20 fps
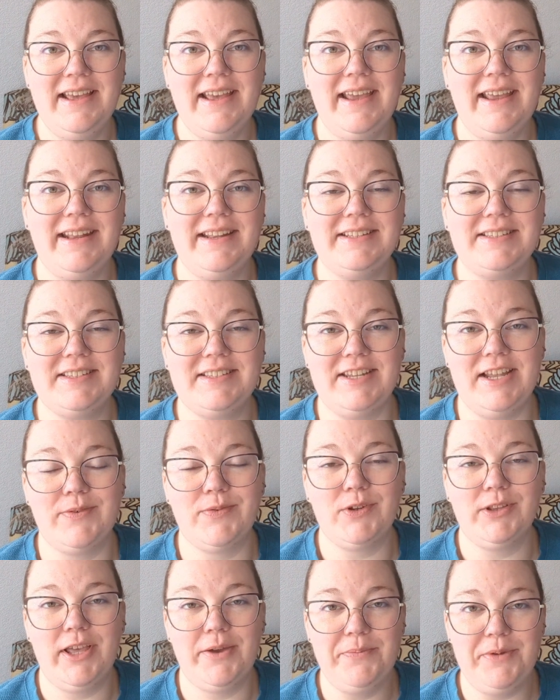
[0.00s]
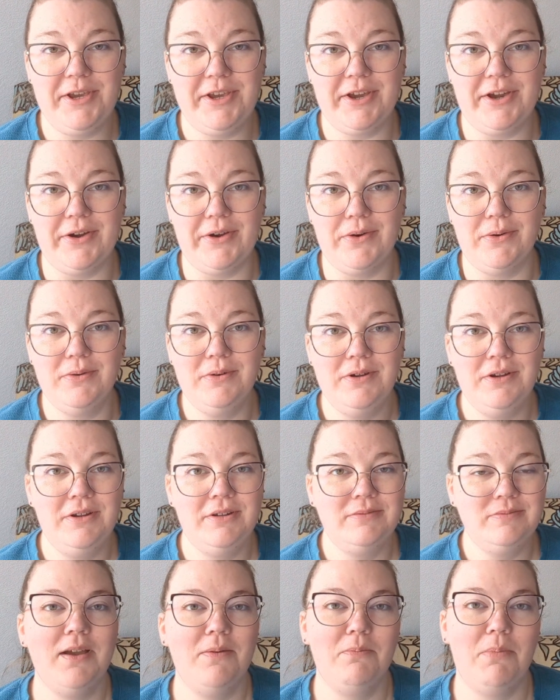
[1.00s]
and it's Never Let Me Go
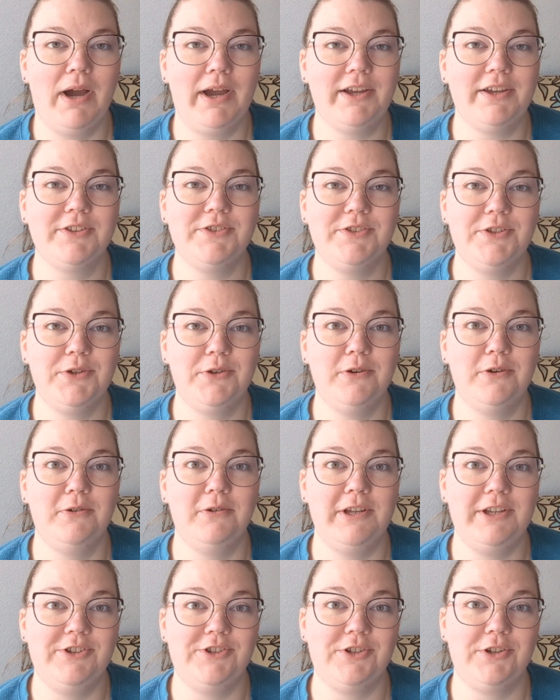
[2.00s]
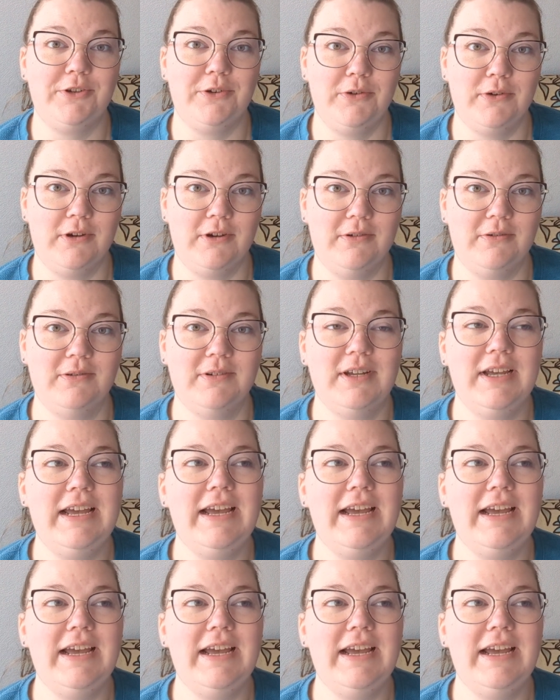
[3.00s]
by Kazuo Ishiguro.